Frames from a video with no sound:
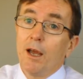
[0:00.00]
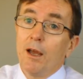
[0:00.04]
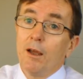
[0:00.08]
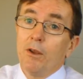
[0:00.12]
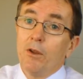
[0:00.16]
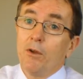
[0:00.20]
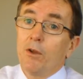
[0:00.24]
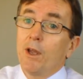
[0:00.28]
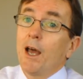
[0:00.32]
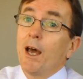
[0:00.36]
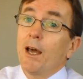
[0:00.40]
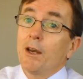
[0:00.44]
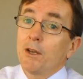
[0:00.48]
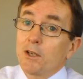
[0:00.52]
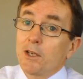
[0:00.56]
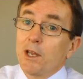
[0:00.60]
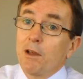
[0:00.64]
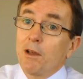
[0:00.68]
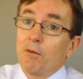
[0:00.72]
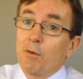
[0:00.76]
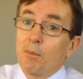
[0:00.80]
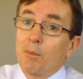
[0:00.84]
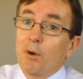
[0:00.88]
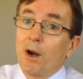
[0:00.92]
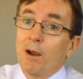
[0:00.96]
You can't just
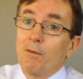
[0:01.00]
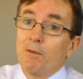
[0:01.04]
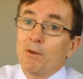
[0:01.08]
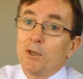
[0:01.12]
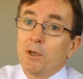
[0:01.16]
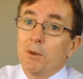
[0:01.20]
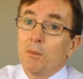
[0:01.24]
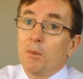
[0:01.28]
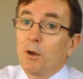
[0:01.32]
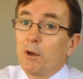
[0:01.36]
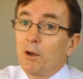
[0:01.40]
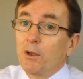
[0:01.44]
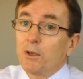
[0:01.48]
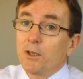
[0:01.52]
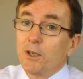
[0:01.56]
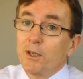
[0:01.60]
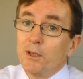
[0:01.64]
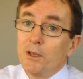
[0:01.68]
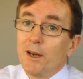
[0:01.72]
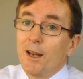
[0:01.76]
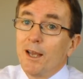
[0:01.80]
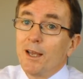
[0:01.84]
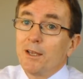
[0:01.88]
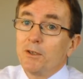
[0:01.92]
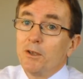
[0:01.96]
have a privacy policy
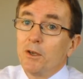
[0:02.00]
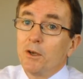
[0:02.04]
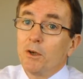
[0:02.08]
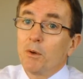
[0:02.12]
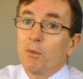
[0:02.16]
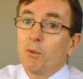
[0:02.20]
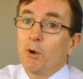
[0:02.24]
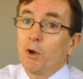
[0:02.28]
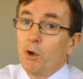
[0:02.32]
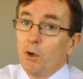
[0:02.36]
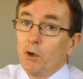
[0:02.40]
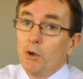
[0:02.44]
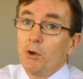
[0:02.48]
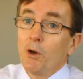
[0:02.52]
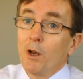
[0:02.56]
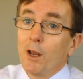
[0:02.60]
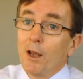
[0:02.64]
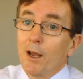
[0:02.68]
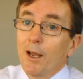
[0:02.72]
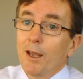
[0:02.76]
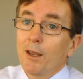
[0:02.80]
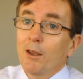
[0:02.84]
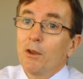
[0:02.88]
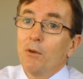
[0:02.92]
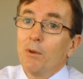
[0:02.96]
that has in it what you'd
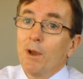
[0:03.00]
like.